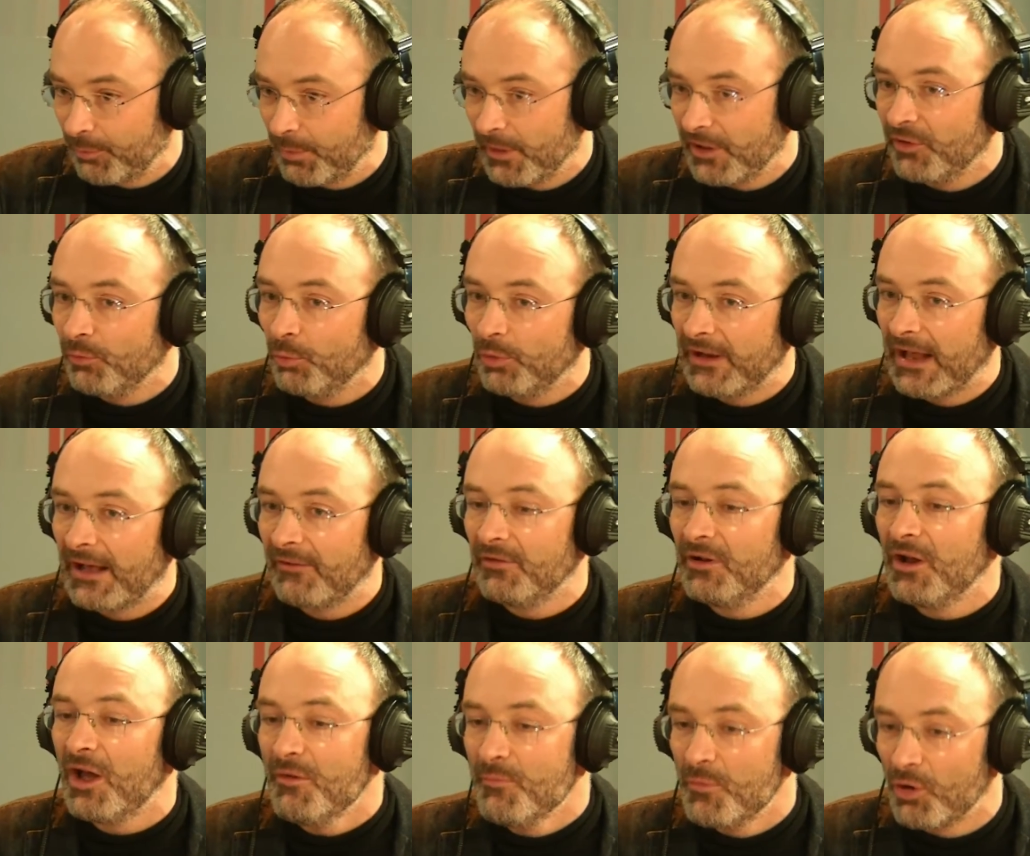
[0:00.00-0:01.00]
Britain would have
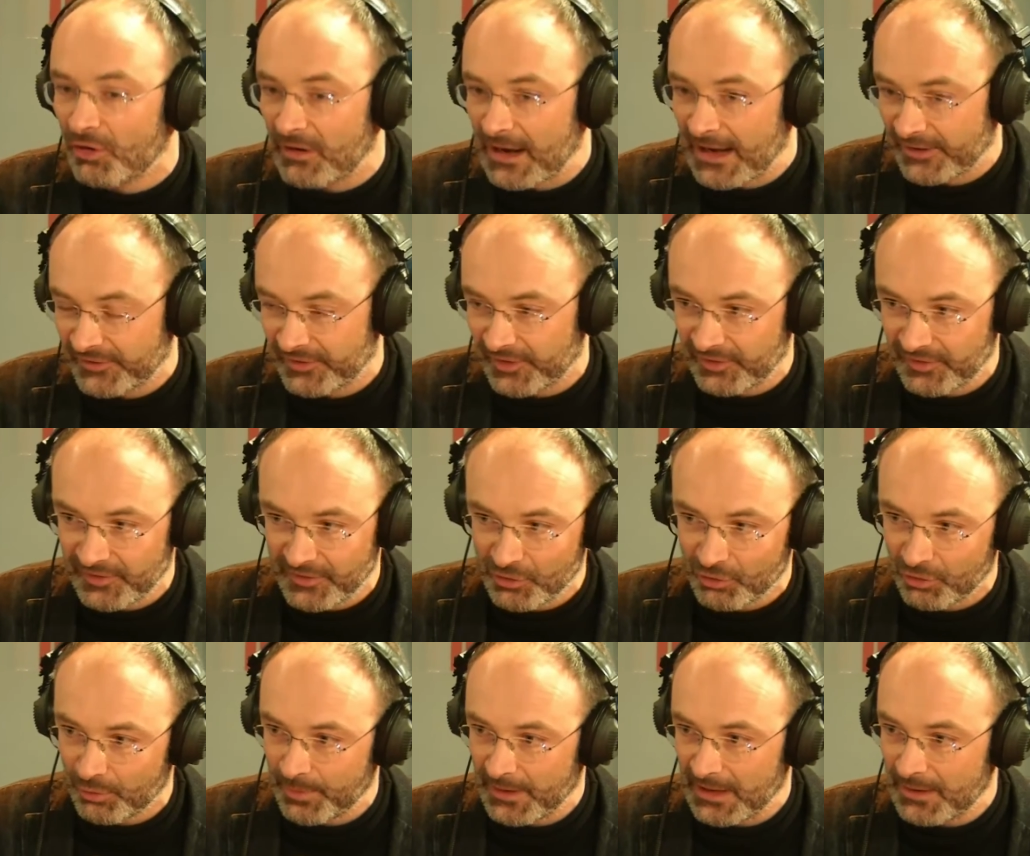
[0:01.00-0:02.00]
no more access to the
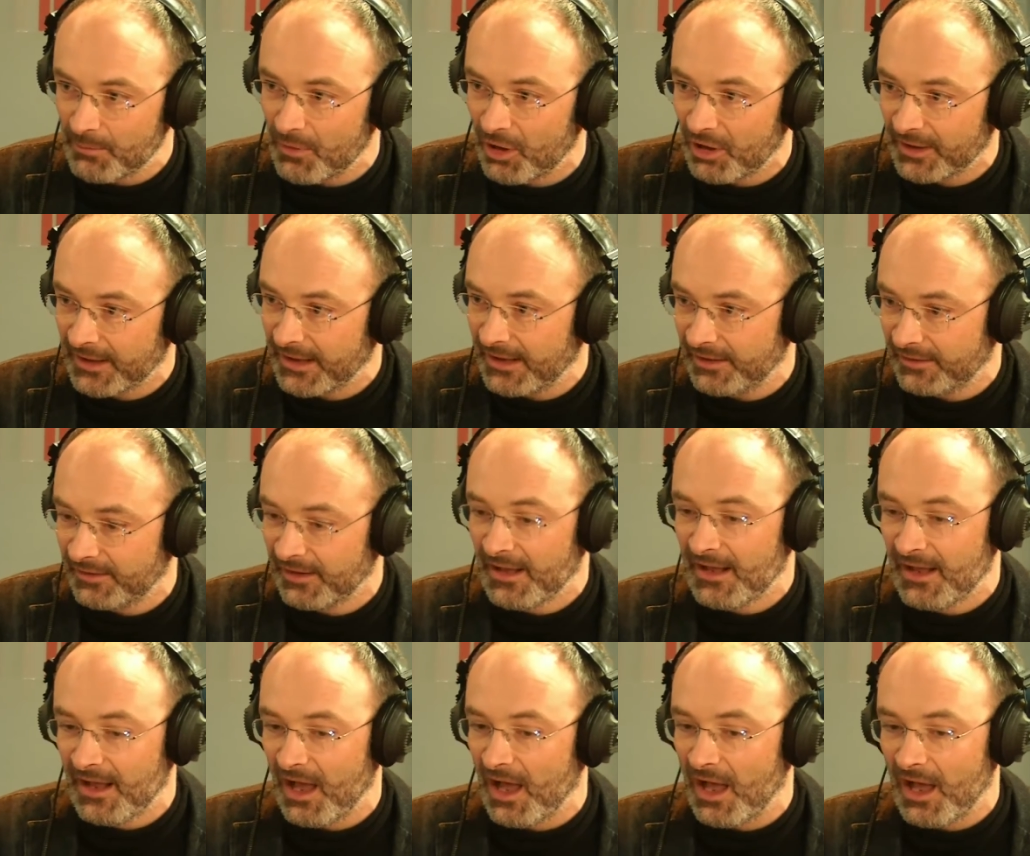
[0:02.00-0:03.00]
European market
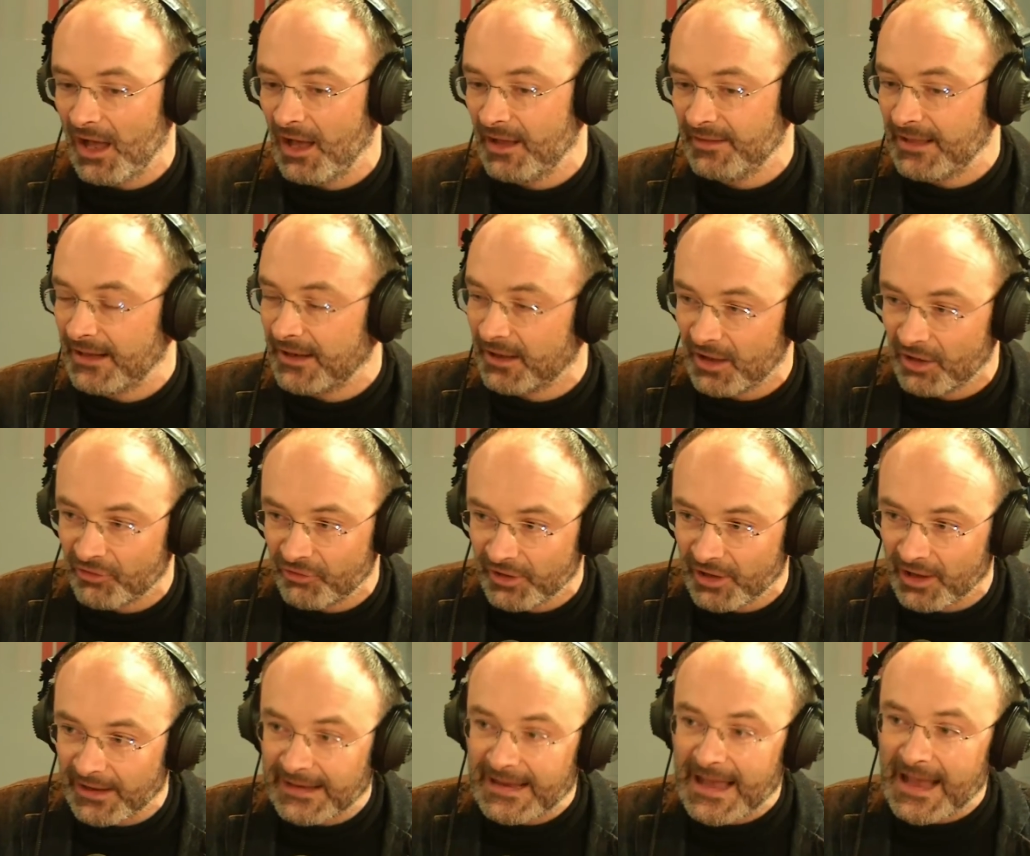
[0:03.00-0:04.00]
than a country
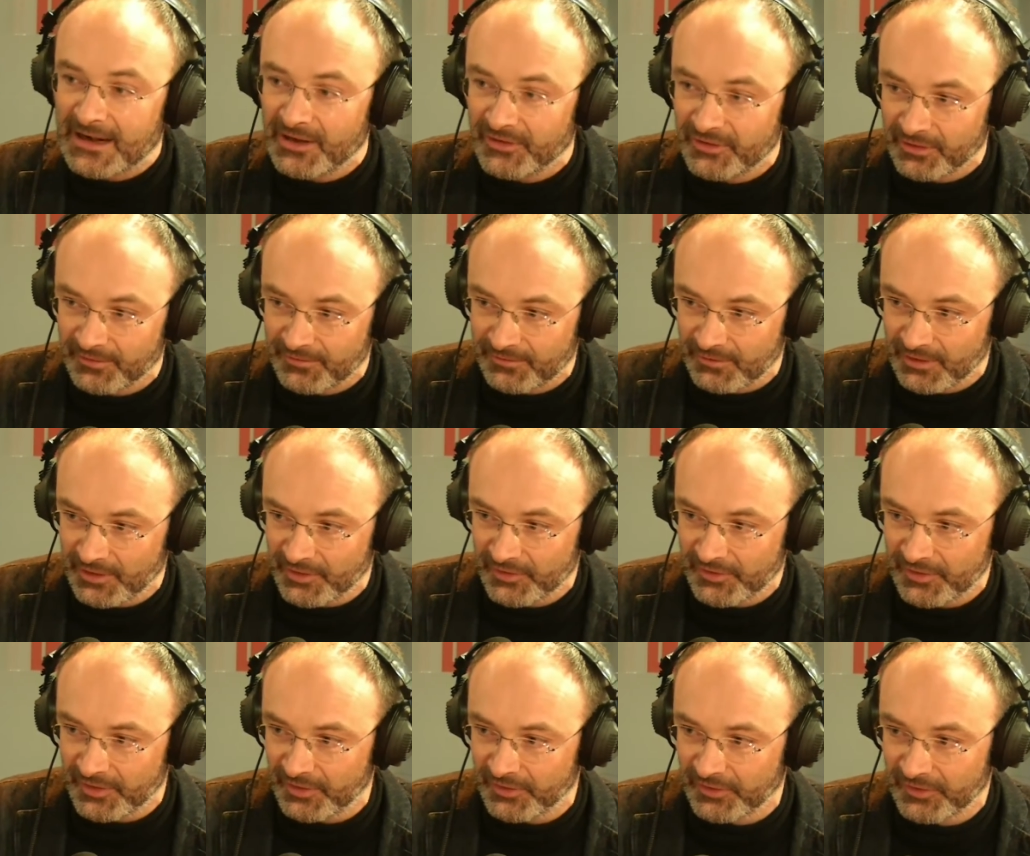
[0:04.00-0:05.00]
like Canada, for
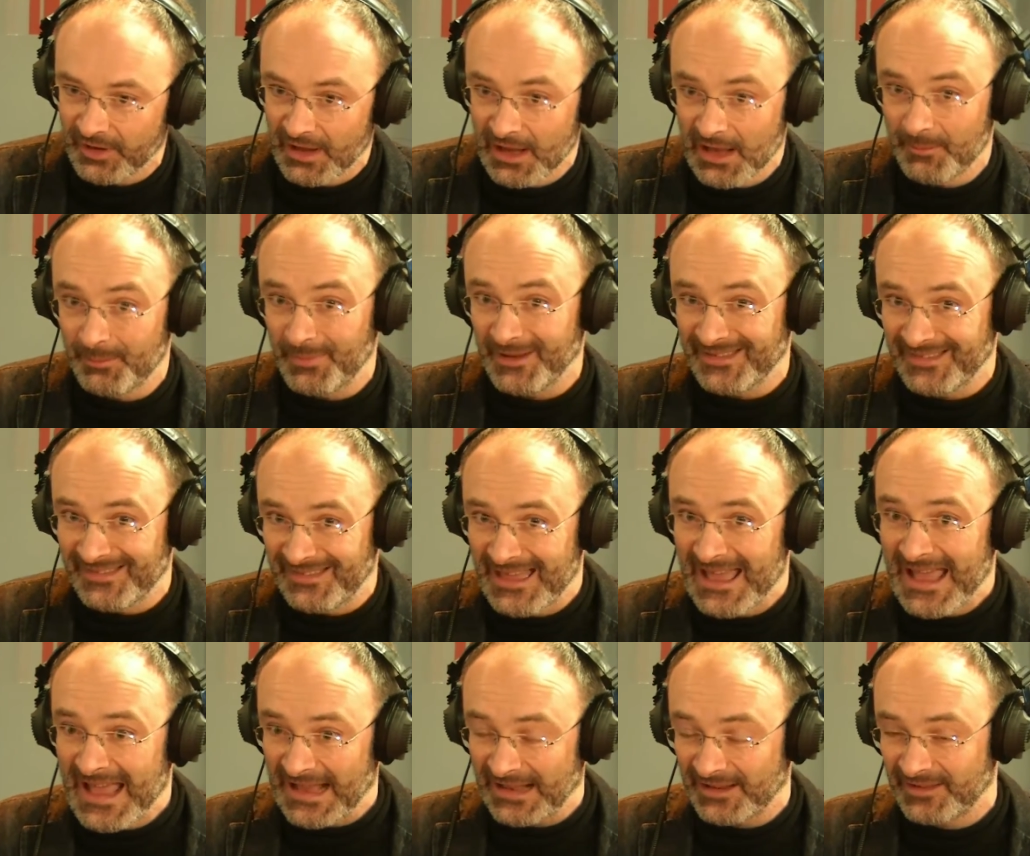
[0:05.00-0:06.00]
instance. But
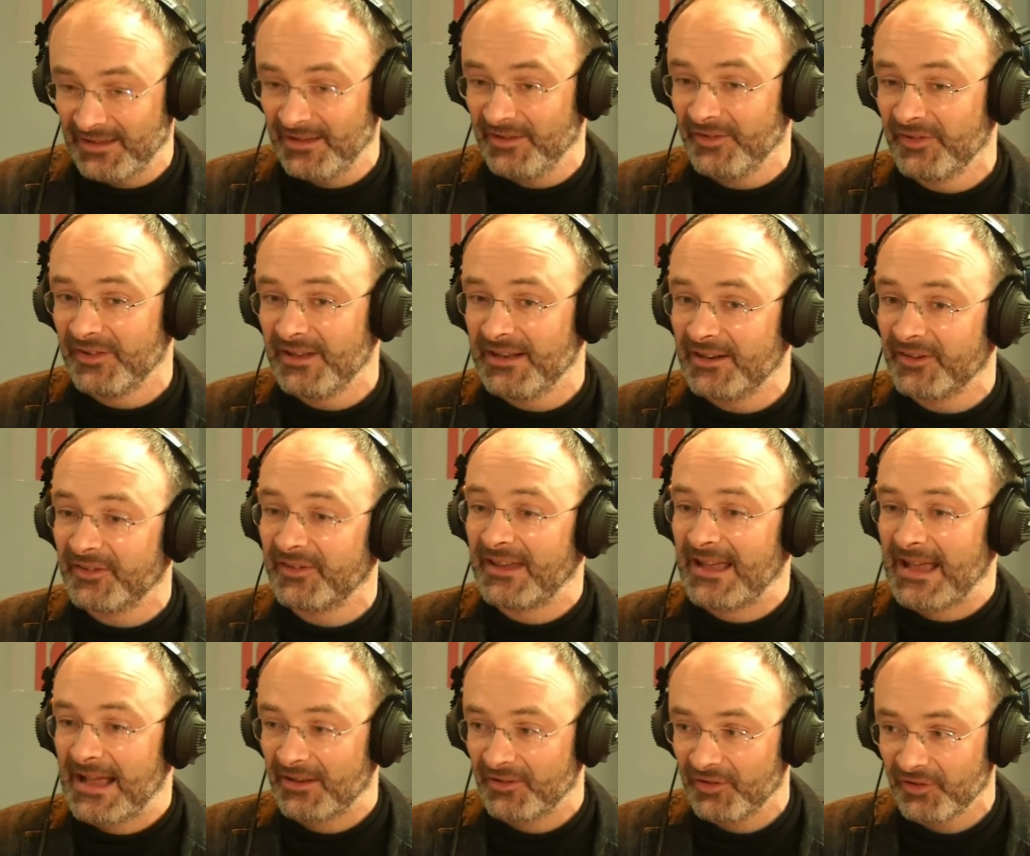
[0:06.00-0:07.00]
that is seen as
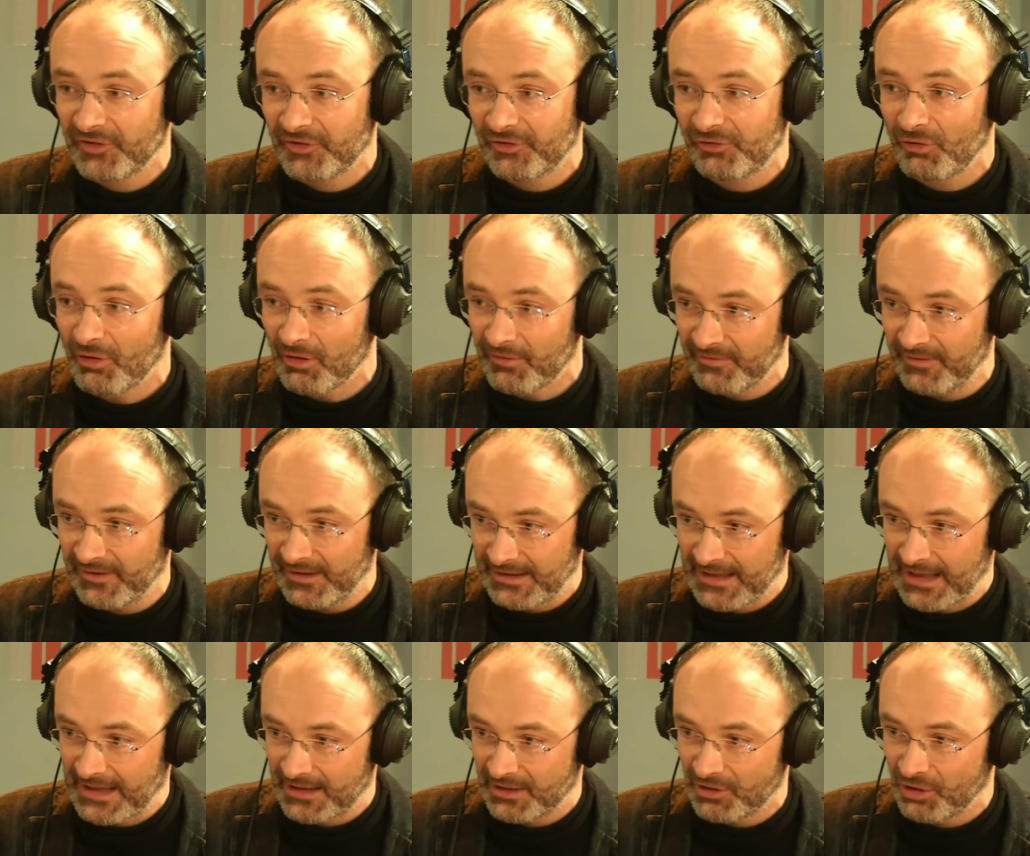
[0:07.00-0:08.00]
catastrophic
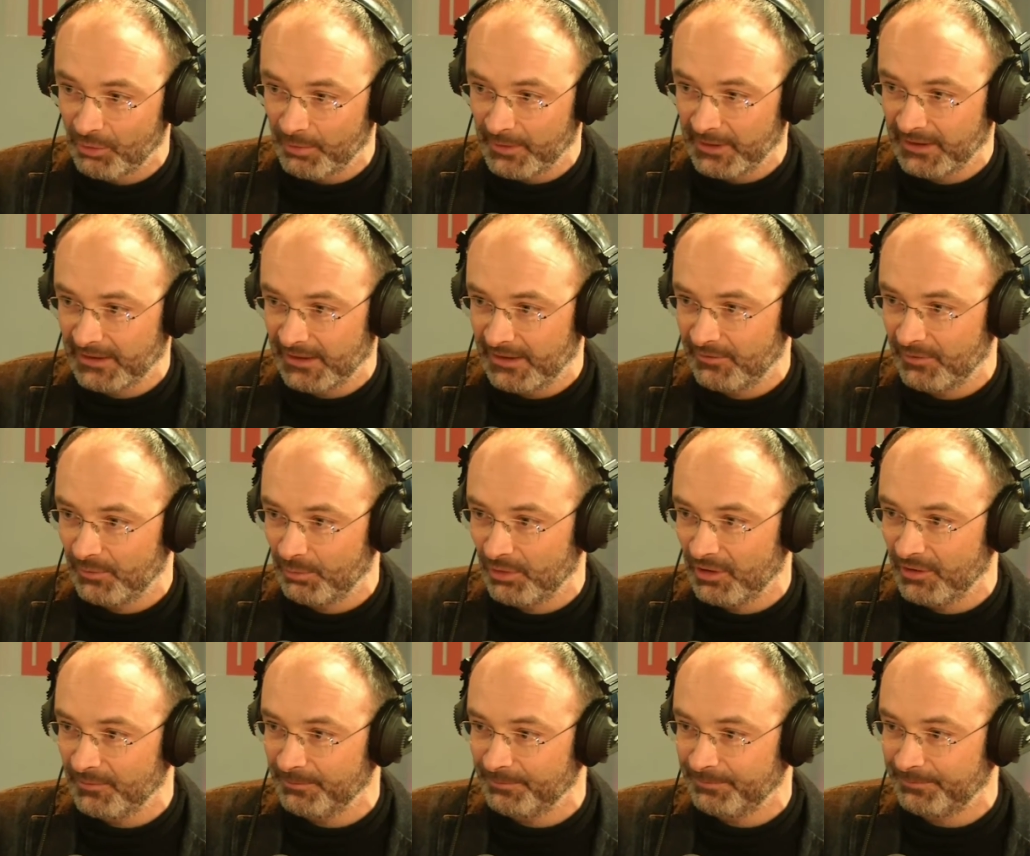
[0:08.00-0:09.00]
economically for
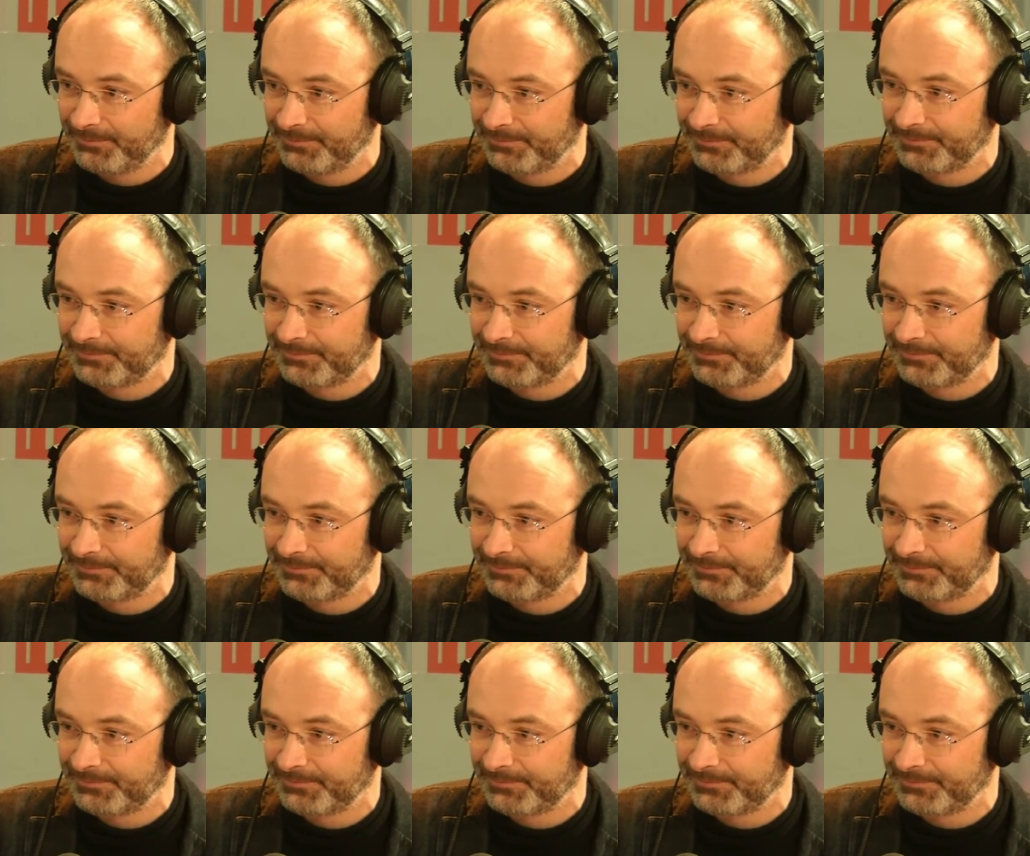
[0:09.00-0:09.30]
Britain.